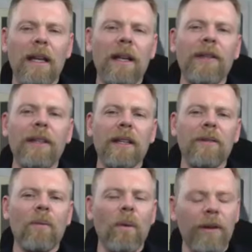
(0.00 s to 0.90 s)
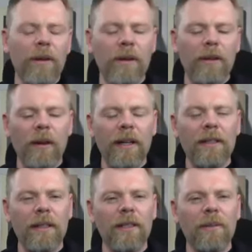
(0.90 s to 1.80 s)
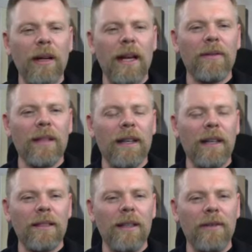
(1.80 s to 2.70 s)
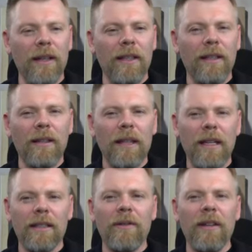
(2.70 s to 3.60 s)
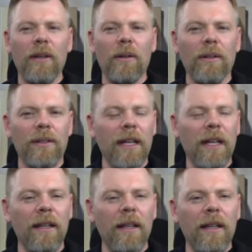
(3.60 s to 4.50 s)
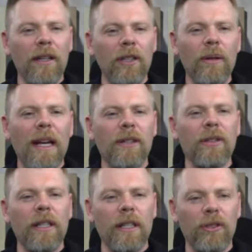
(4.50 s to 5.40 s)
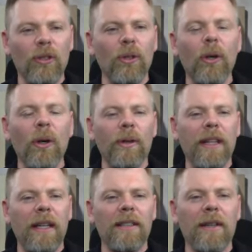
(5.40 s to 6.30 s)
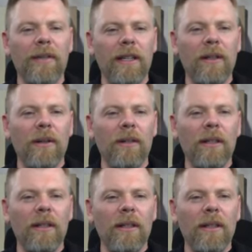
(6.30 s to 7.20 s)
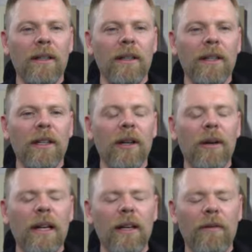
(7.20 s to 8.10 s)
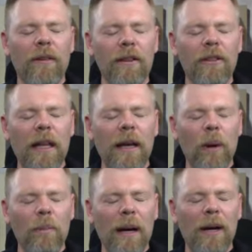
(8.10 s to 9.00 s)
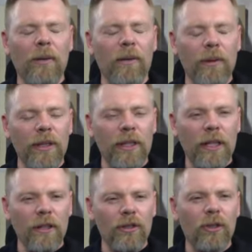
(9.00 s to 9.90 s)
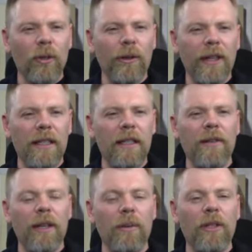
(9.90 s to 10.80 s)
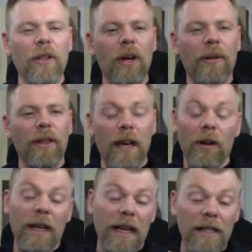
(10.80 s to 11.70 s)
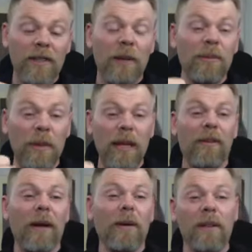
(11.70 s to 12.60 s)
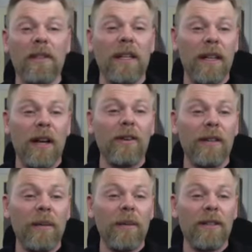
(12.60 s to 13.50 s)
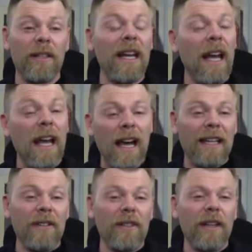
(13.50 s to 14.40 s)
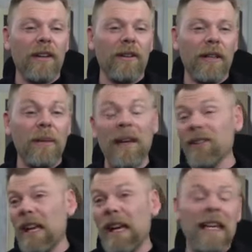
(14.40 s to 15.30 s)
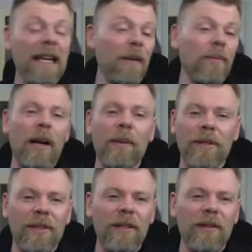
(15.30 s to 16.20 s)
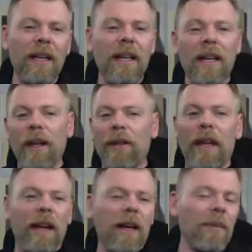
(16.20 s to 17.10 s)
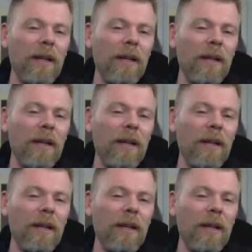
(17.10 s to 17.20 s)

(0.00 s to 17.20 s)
I think that one of the greatest things about having an activity goal is that you can actually control the activity goal. It feels a lot more powerful when you can control the activity. You know that, okay, it's up to me. If I want to send 100 emails today, I can send 100 emails. I can't promise you that I'm going to